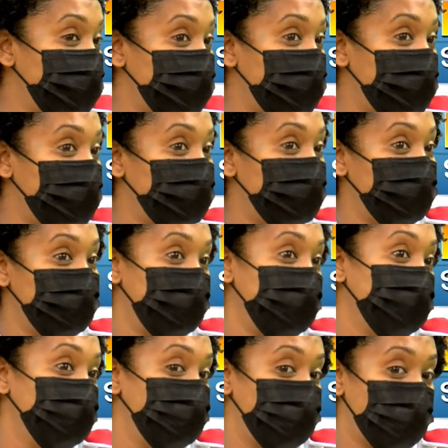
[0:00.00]
is that
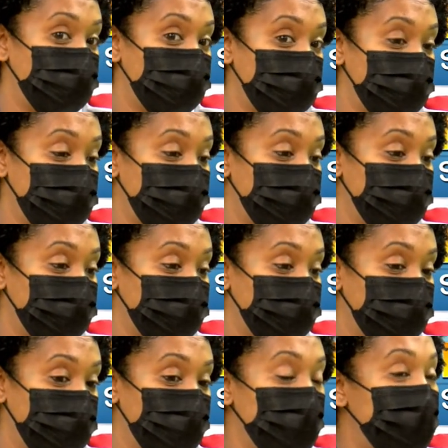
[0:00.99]
these drugs,
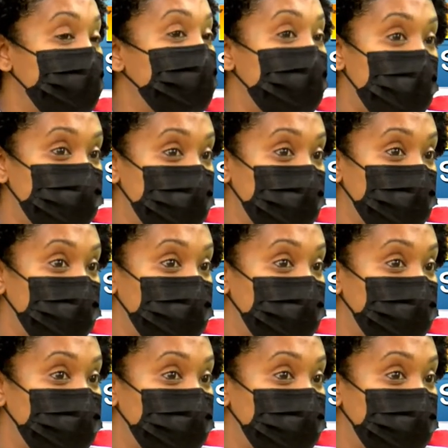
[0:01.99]
we can have it.